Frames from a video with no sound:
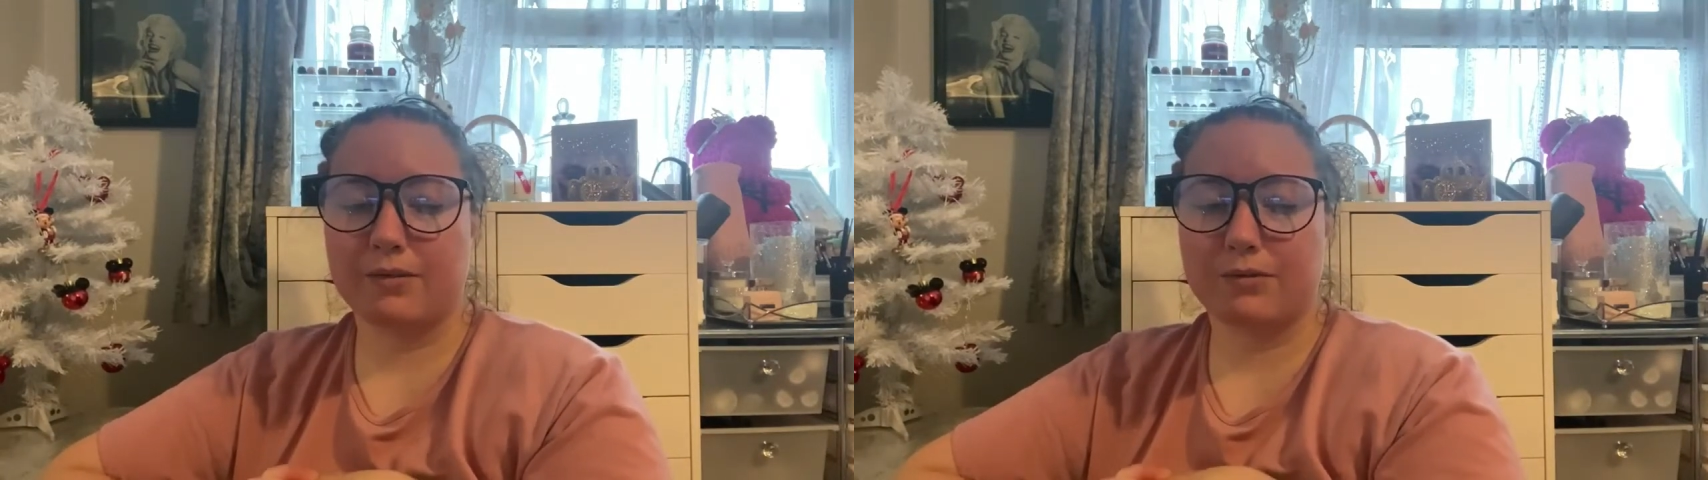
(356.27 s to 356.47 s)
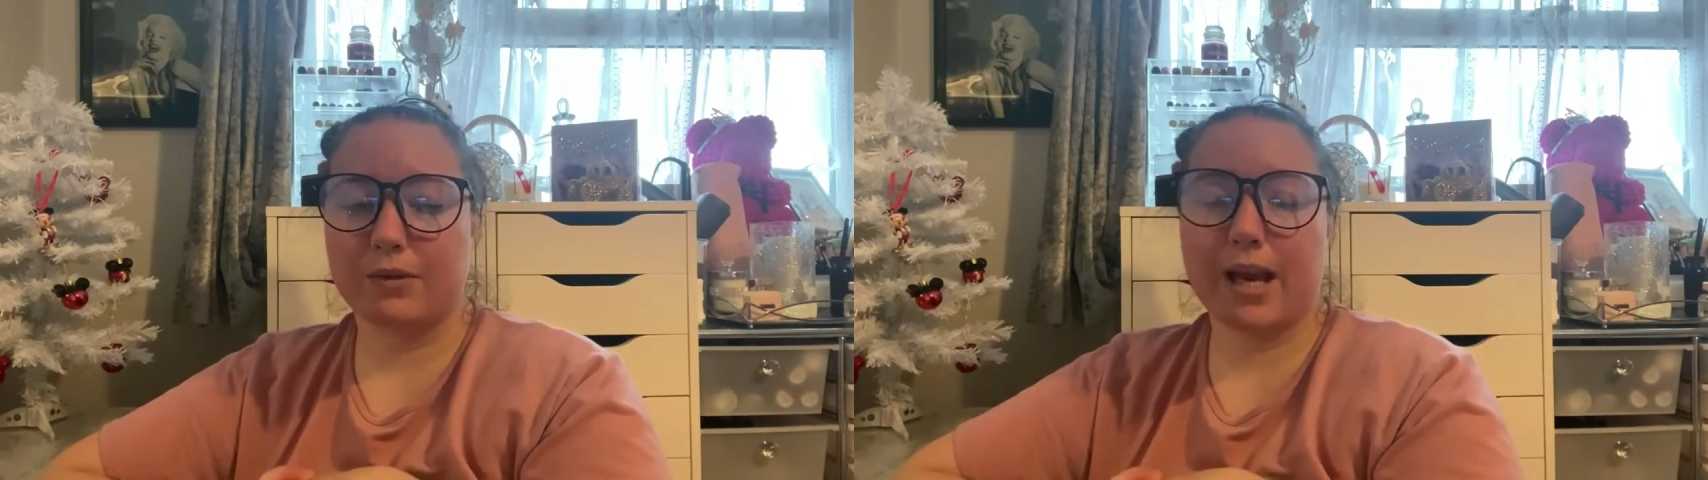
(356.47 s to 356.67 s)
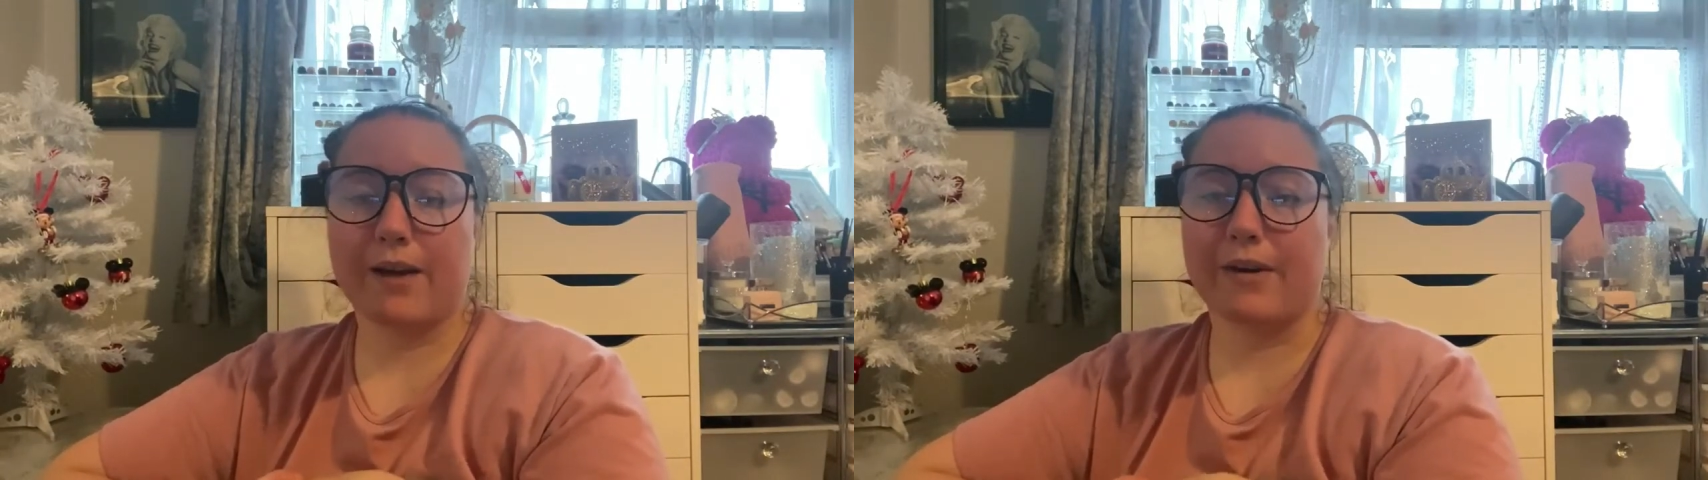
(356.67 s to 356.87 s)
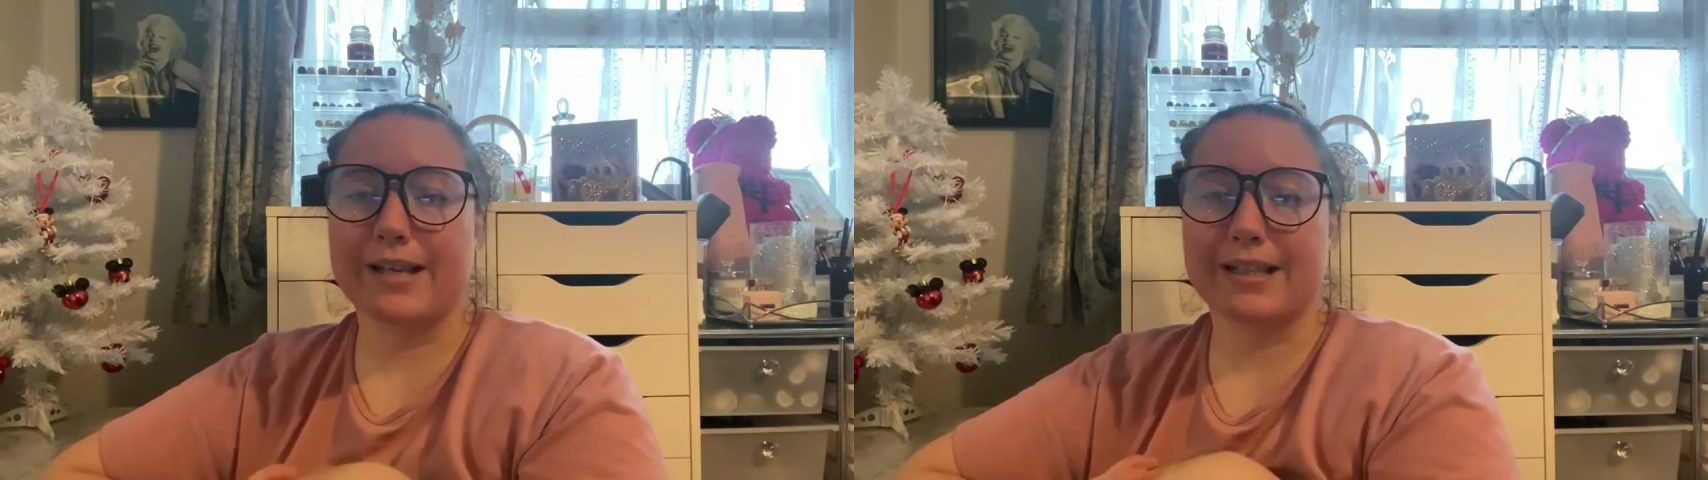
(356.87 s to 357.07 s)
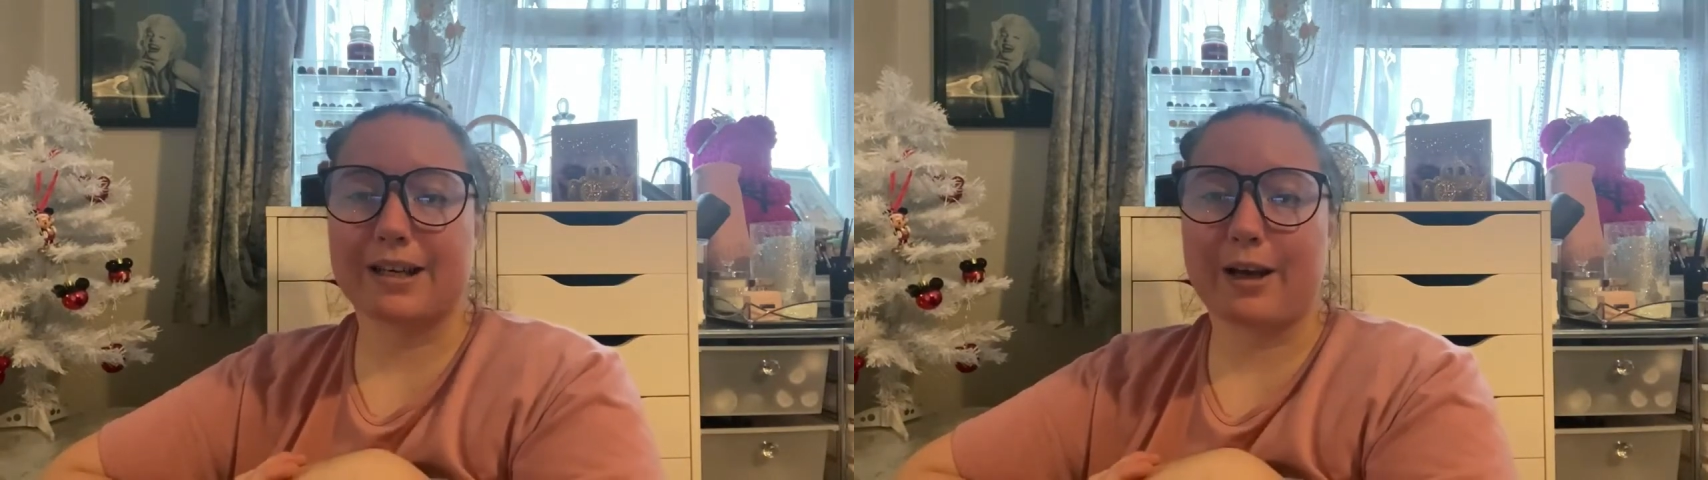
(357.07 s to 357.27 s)
yeah,
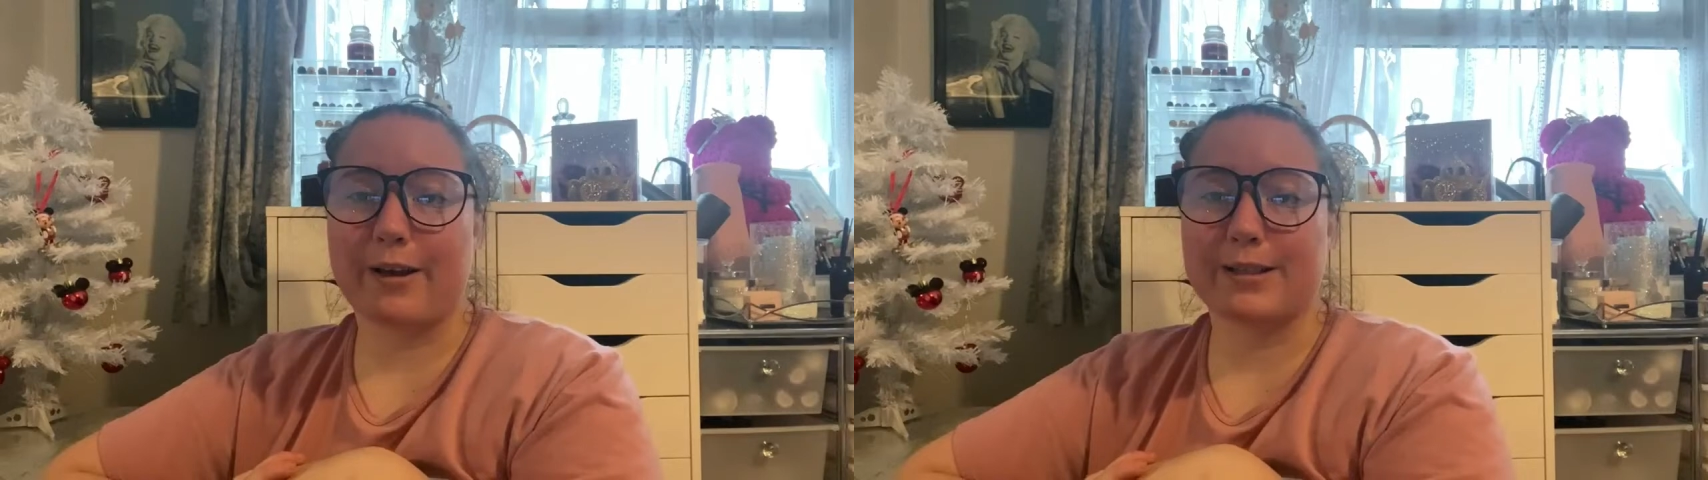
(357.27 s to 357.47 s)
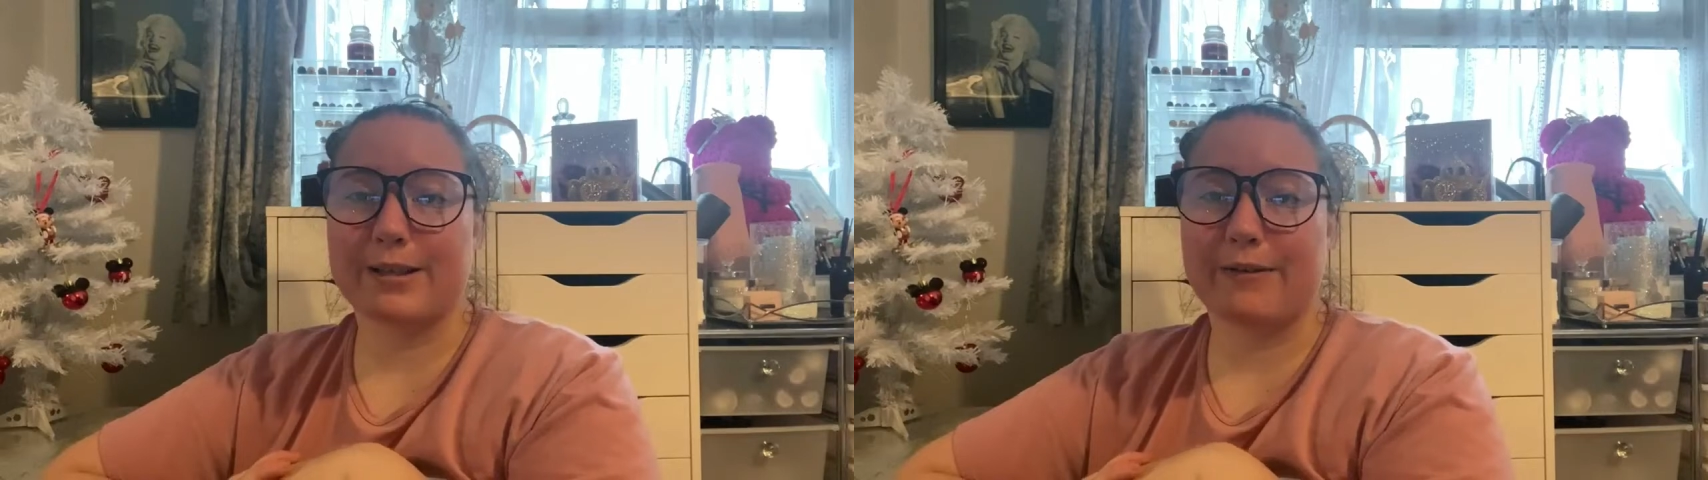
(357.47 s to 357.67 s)
raising a glass to